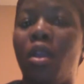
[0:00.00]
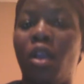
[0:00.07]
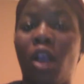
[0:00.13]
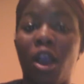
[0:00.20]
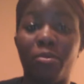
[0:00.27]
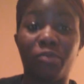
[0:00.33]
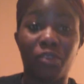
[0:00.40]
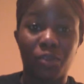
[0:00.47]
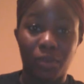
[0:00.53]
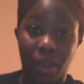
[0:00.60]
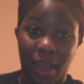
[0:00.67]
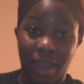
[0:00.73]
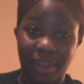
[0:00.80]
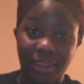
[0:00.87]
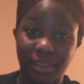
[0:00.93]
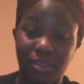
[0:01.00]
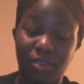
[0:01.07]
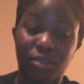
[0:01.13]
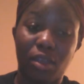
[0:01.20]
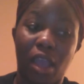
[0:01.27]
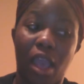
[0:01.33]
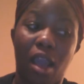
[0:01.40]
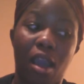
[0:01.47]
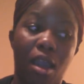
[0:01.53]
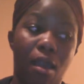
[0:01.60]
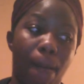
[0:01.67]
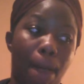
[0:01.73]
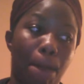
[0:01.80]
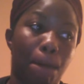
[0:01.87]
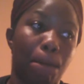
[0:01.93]
come to you guys.
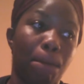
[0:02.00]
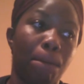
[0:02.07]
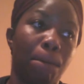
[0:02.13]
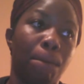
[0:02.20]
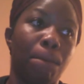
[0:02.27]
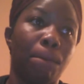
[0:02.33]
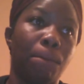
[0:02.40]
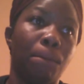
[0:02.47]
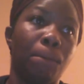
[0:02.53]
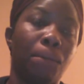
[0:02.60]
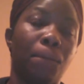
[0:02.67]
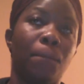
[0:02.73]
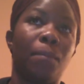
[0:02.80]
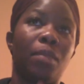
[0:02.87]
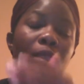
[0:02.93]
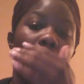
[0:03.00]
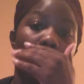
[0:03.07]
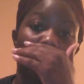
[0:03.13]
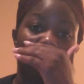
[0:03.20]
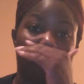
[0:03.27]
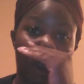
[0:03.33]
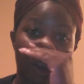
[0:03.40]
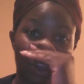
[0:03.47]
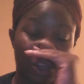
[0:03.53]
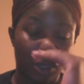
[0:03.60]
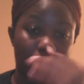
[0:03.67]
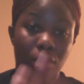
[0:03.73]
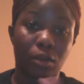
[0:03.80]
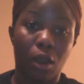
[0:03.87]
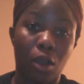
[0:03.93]
I was
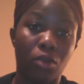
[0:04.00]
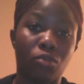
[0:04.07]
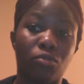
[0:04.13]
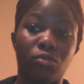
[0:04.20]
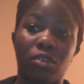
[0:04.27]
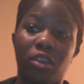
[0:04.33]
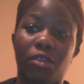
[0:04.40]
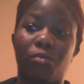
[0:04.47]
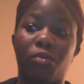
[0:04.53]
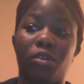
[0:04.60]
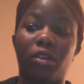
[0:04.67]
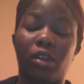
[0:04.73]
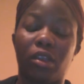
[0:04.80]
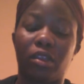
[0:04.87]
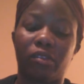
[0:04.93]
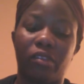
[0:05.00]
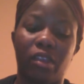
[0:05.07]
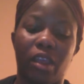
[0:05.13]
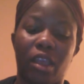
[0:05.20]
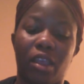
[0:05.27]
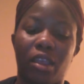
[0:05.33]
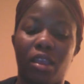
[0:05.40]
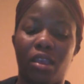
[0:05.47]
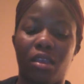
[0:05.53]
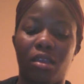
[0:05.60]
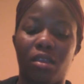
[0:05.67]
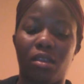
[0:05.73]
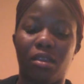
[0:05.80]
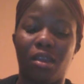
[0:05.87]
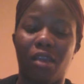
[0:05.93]
watching O.W.N network today,
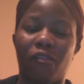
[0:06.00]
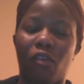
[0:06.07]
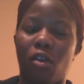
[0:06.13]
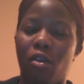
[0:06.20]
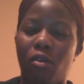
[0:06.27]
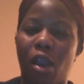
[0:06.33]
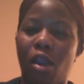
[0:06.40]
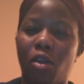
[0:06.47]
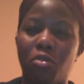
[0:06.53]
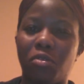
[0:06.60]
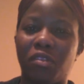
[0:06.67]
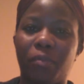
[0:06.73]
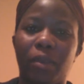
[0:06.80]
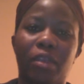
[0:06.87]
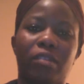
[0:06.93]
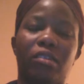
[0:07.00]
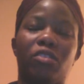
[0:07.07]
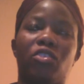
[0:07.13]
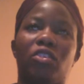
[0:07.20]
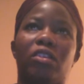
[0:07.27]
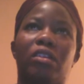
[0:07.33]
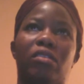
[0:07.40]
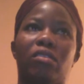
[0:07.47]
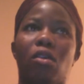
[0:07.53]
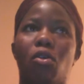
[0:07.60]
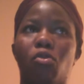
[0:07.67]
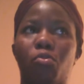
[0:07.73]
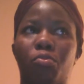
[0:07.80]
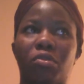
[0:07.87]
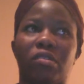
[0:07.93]
and I always pay attention to
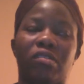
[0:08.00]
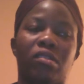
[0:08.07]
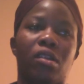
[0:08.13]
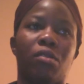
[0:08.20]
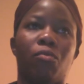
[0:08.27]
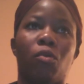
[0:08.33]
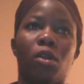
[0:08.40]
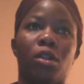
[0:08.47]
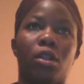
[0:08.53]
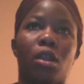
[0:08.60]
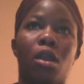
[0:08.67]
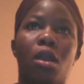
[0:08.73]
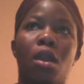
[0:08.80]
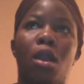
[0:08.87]
Oprah's network